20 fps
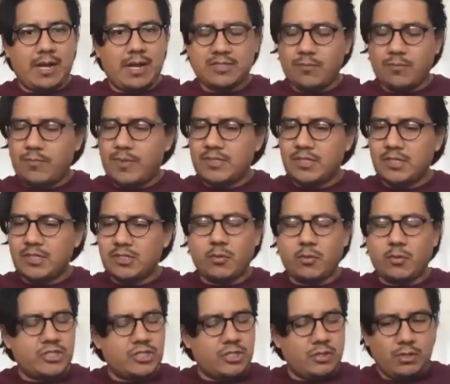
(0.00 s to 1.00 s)
has a business
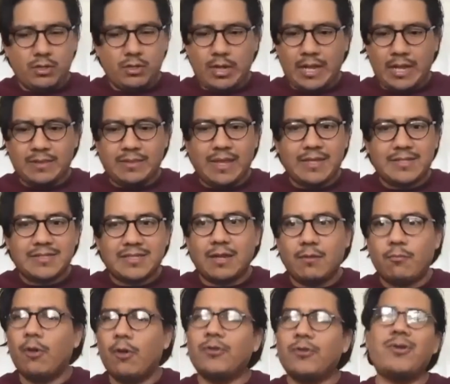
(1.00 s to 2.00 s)
question, and they say,
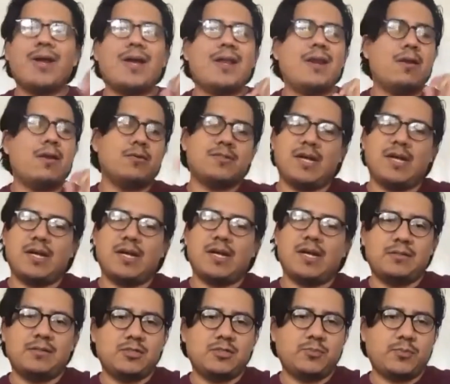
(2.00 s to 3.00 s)
well, you got to go talk to
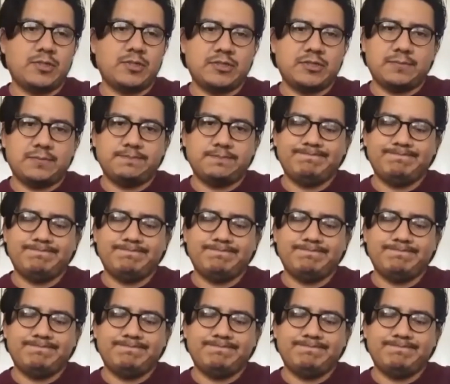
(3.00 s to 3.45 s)
this person.